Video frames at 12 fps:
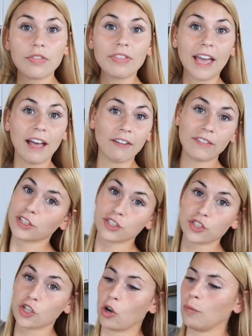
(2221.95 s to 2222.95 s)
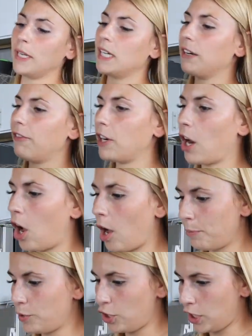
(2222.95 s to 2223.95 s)
They have so many different
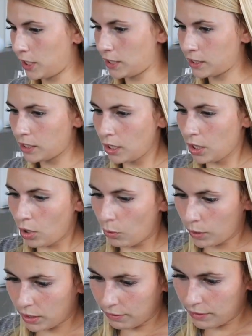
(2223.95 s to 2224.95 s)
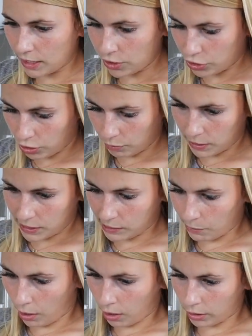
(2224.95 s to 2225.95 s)
options. One of these should be
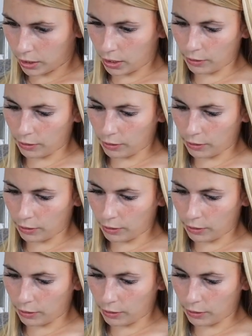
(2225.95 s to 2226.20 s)
smaller.